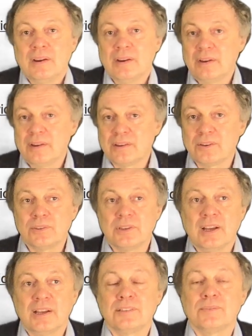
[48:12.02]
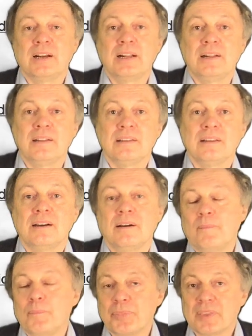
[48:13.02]
It could as well
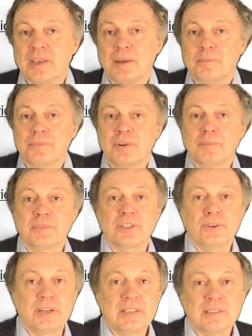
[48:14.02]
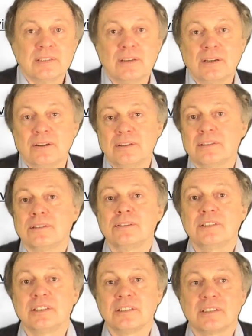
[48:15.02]
come from the U S, or it could
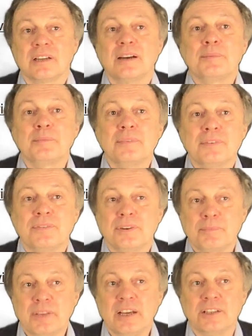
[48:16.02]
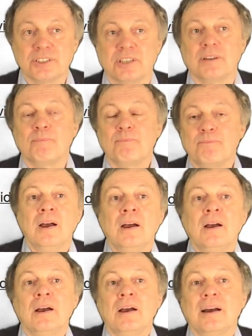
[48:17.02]
just come from nature.
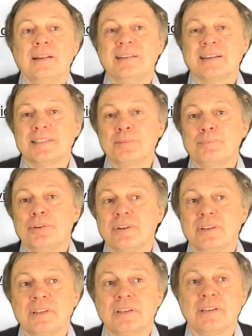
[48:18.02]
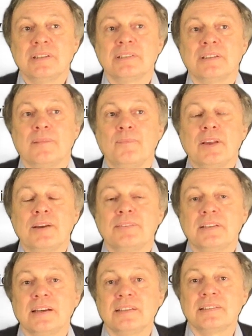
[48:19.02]
And the other point is, if it
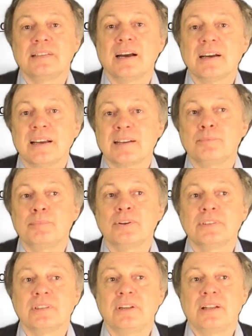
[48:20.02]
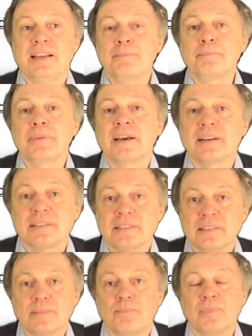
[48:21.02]
has direct personal
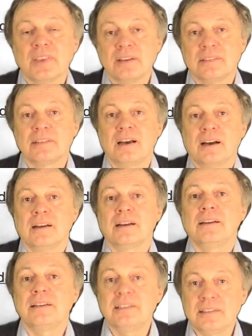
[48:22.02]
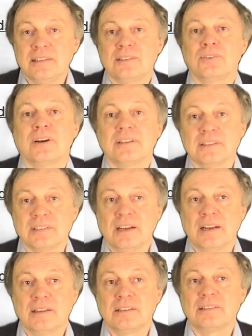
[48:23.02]
impacts, it's easy to
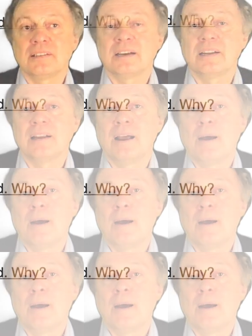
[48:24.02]
understand the threat.